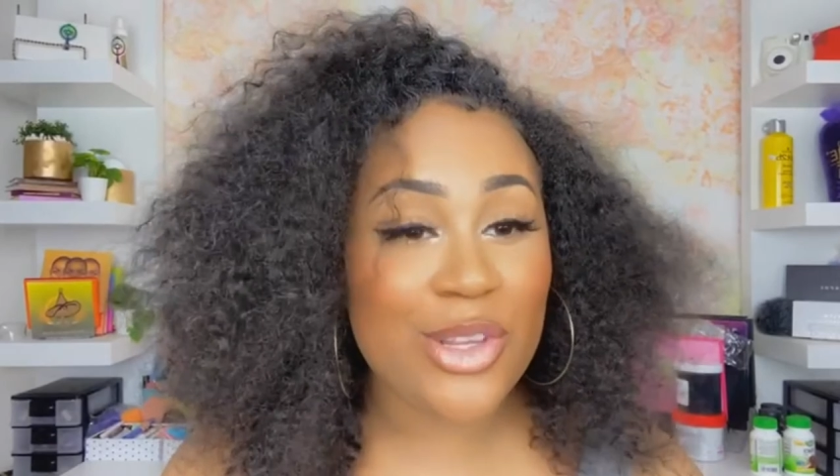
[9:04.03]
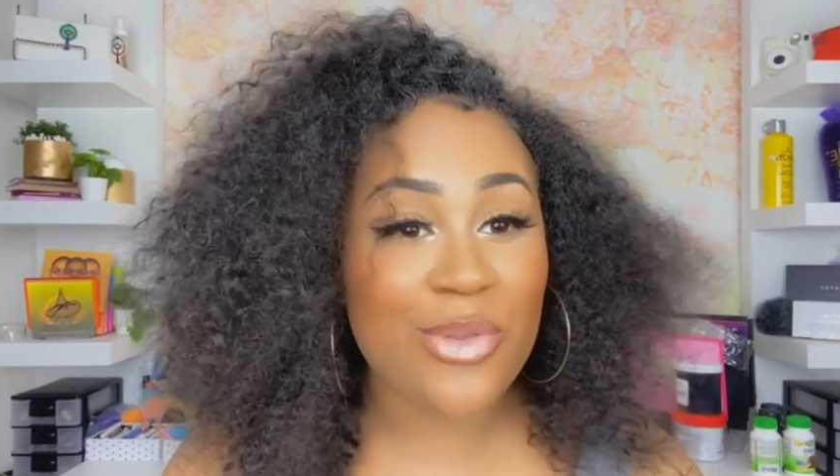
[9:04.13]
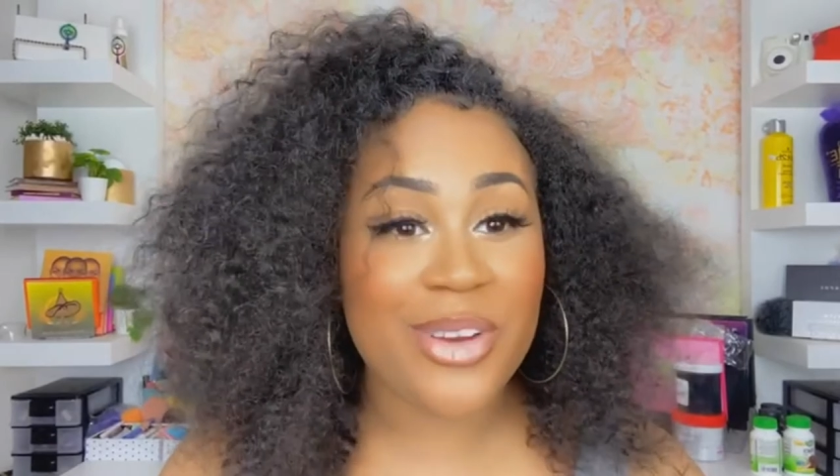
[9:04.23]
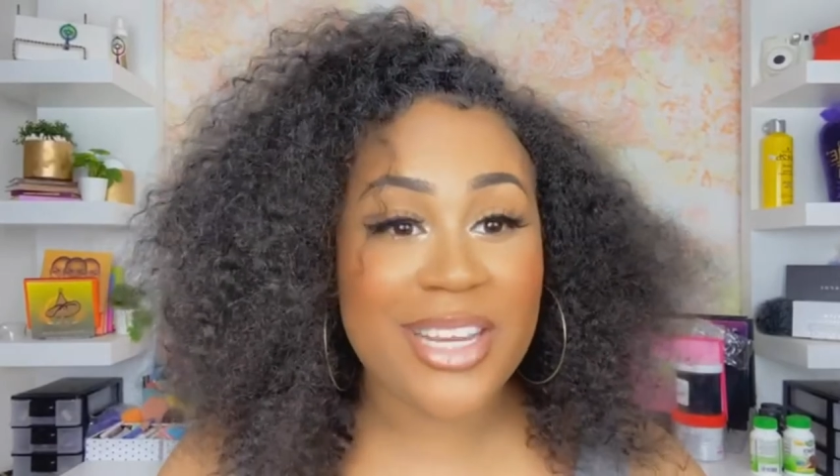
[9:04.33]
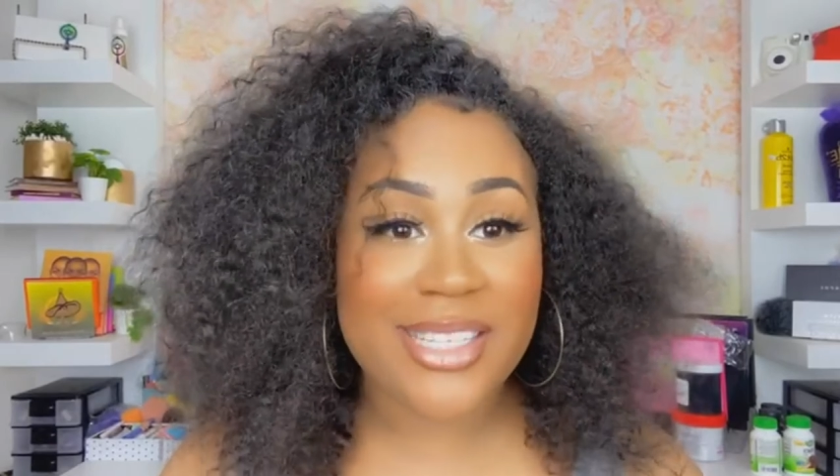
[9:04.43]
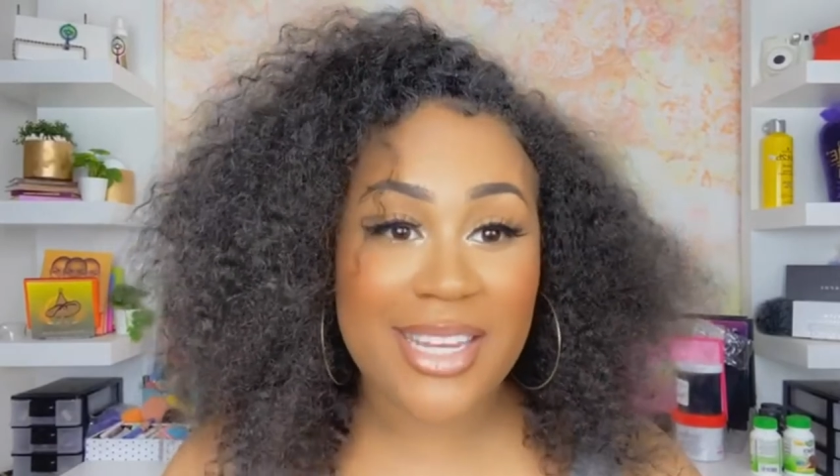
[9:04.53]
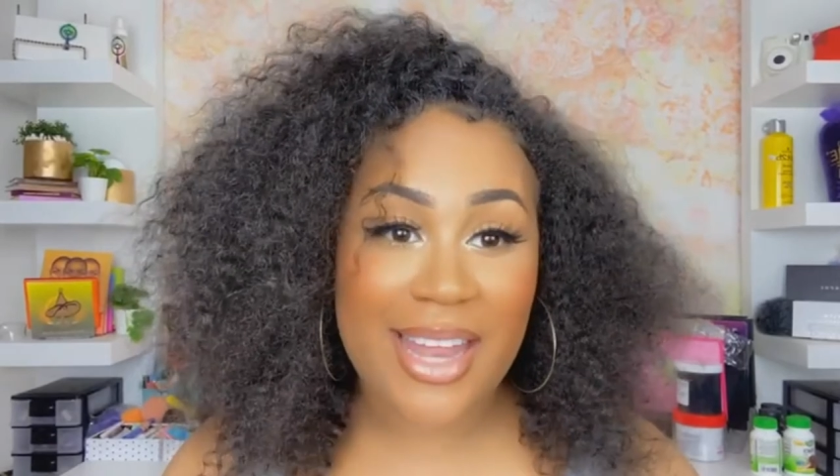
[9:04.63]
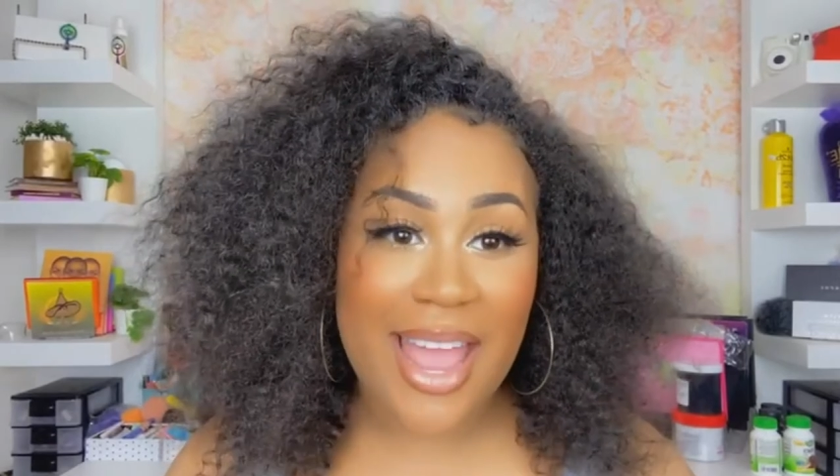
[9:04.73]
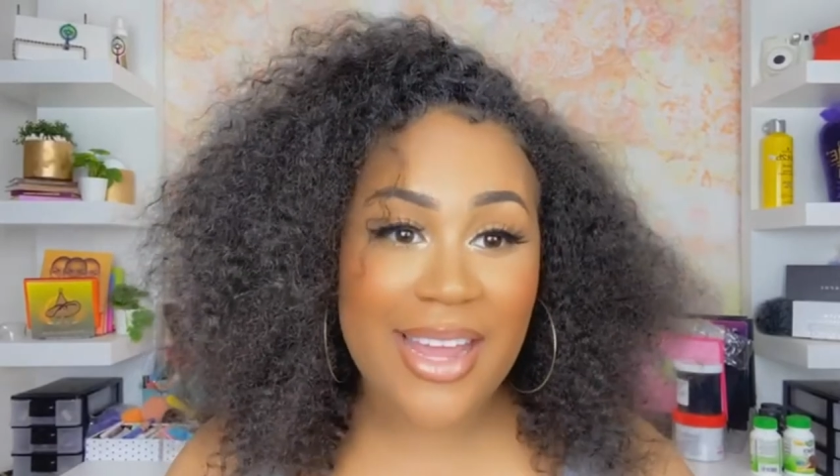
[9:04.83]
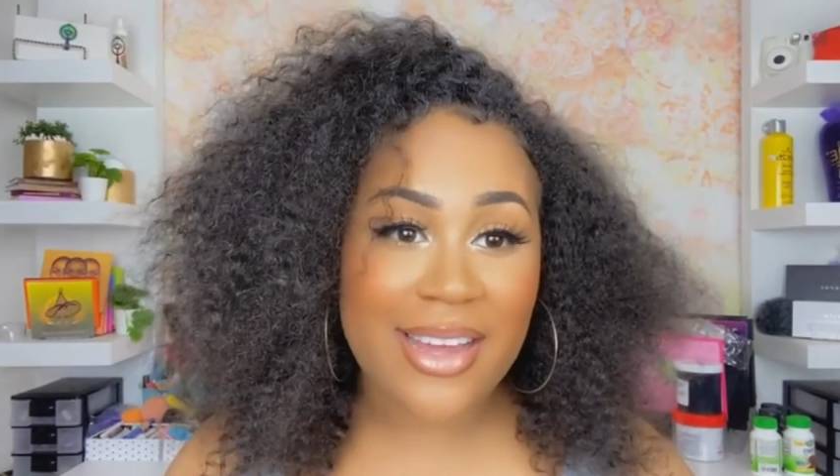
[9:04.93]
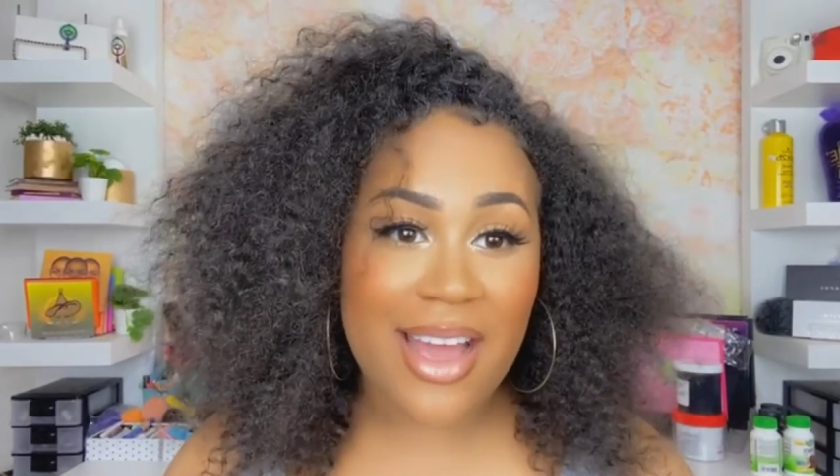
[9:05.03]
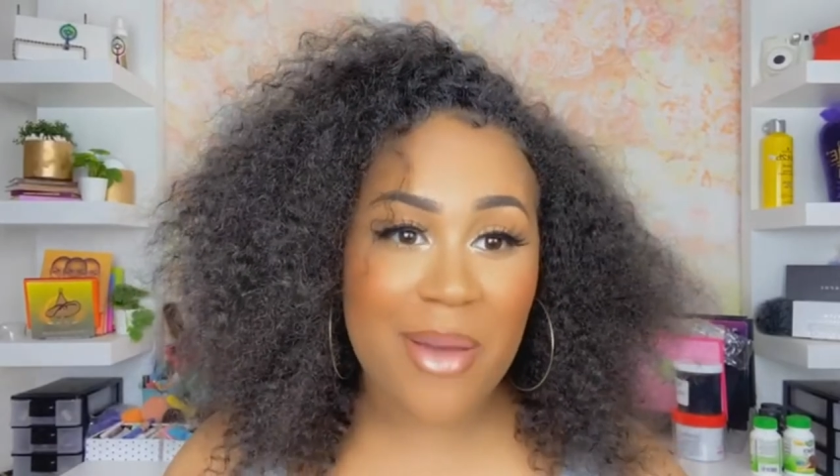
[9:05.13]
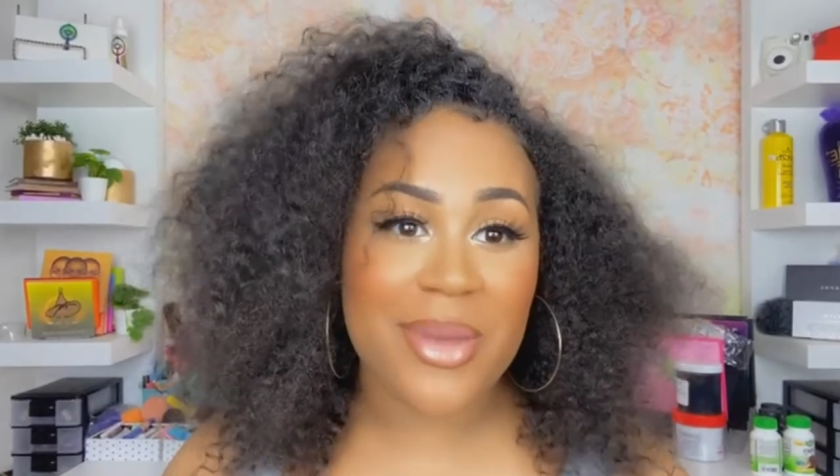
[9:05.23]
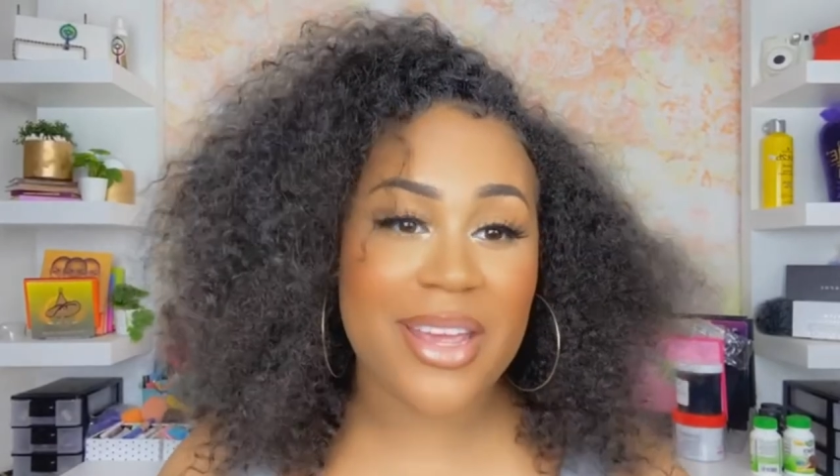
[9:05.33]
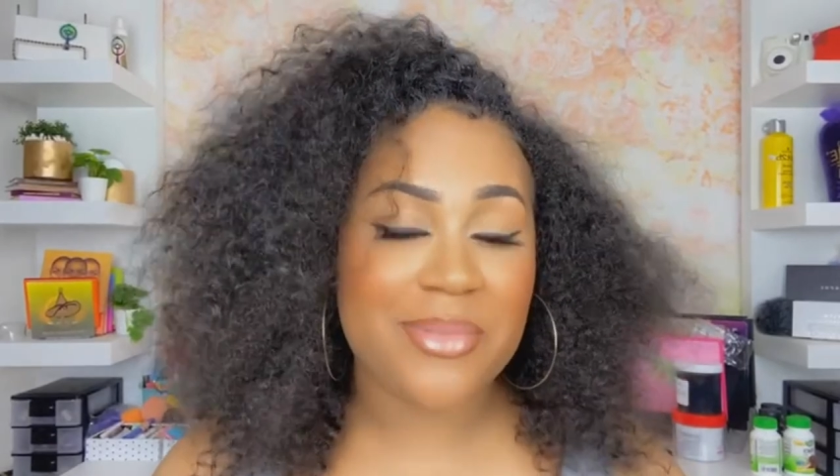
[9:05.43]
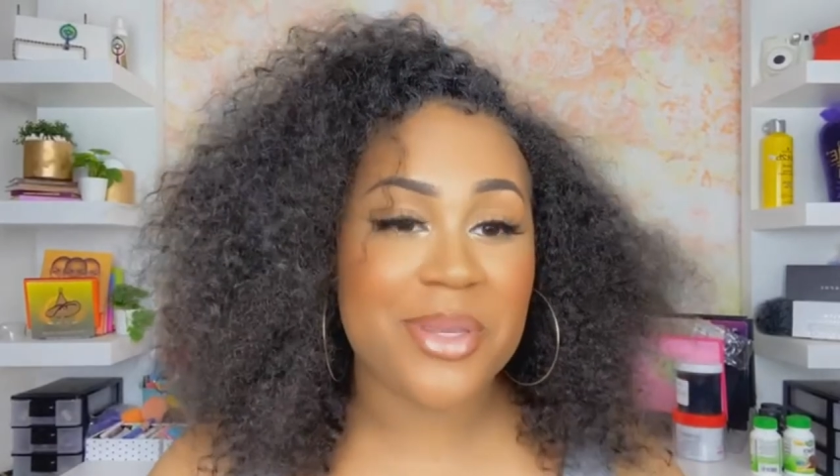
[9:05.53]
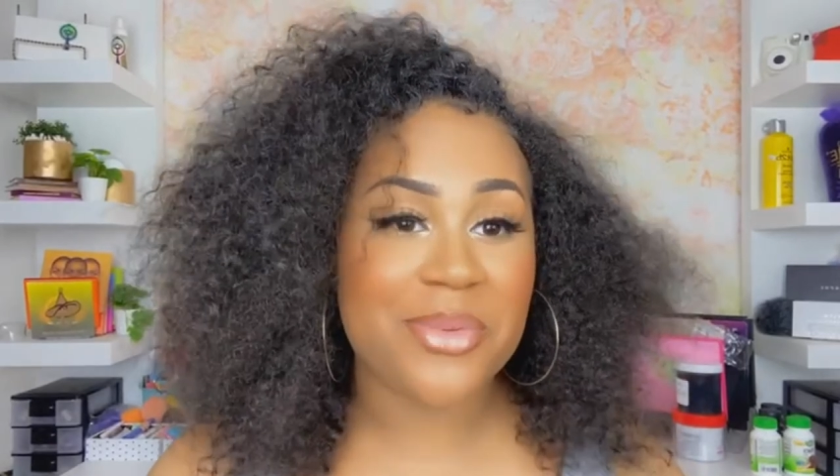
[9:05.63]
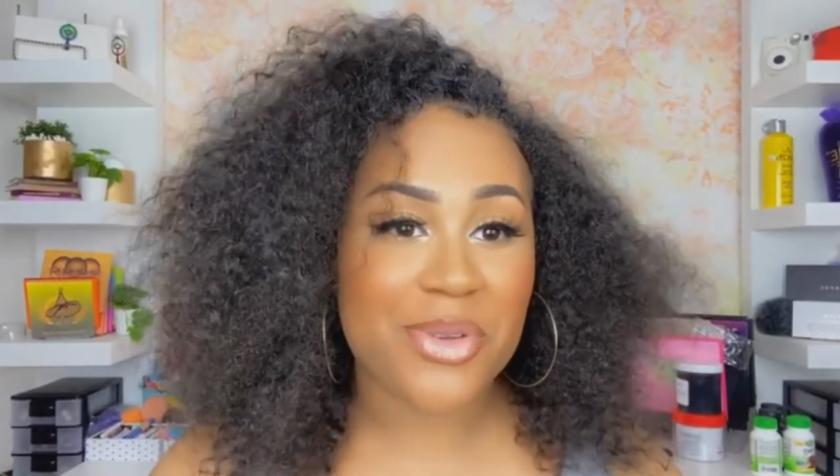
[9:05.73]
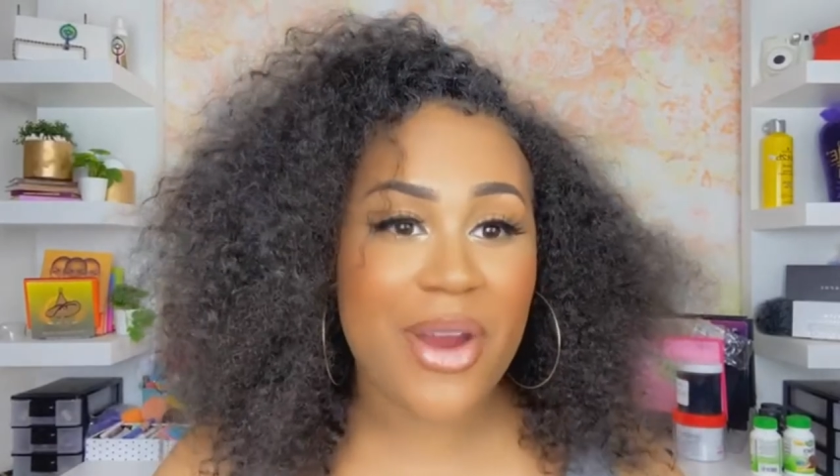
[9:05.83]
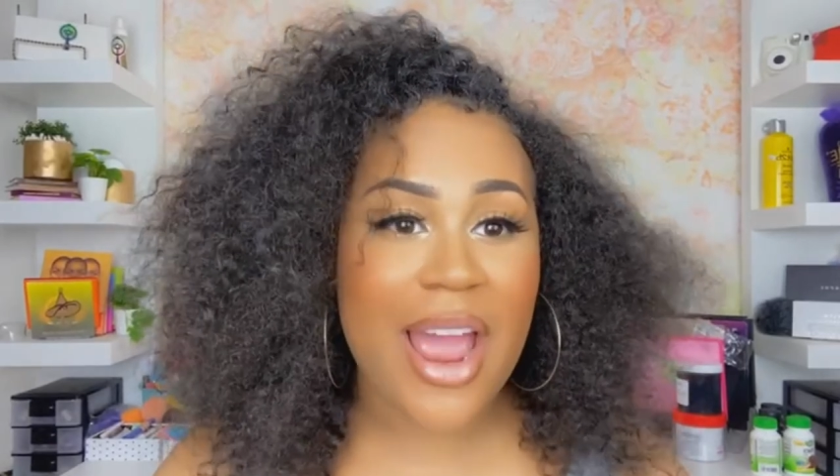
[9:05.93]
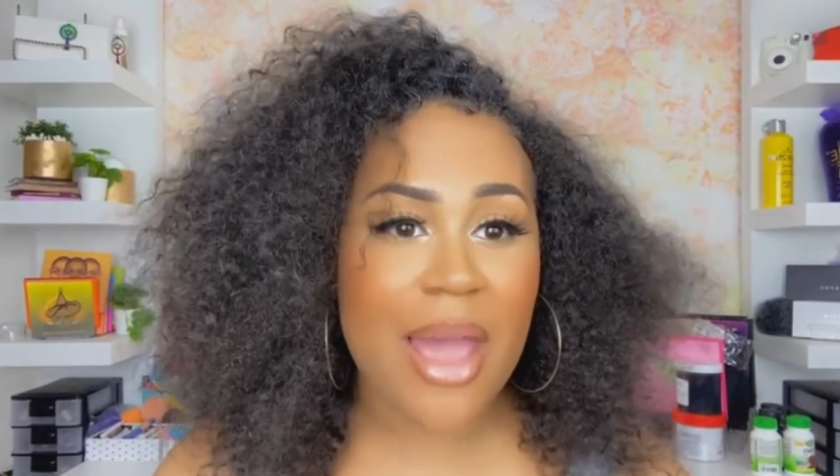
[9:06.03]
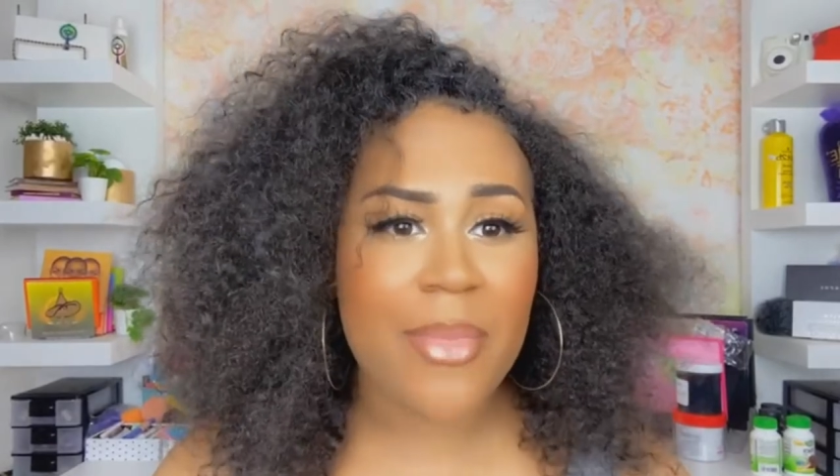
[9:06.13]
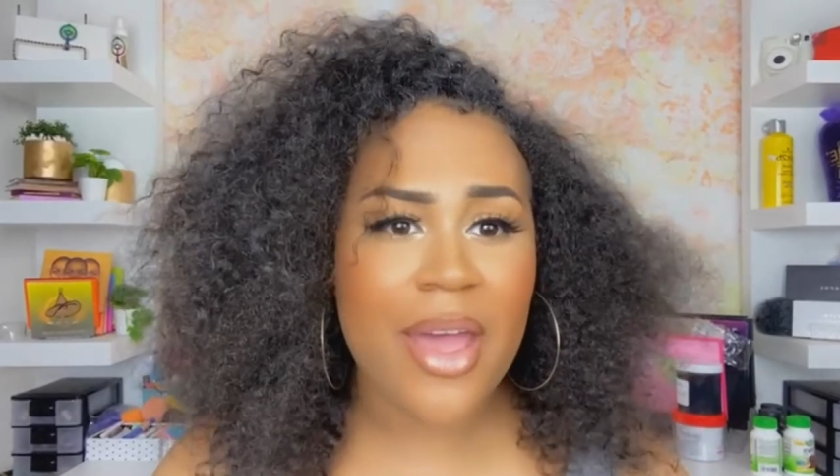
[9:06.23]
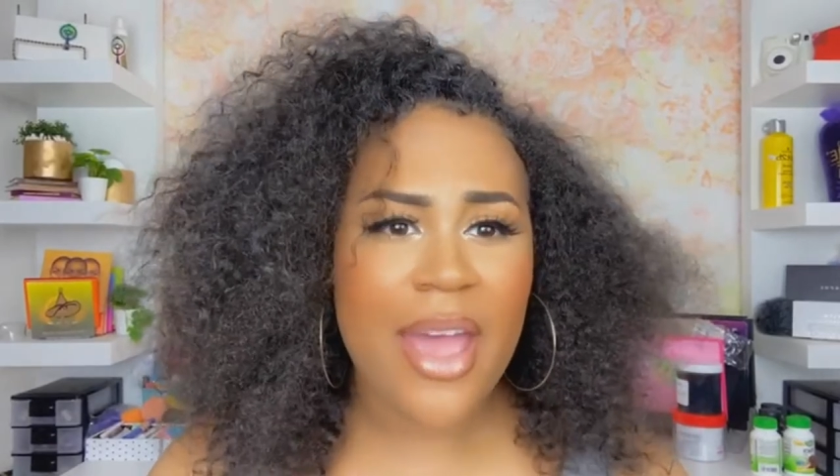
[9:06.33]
Don't forget to like, comment, and subscribe.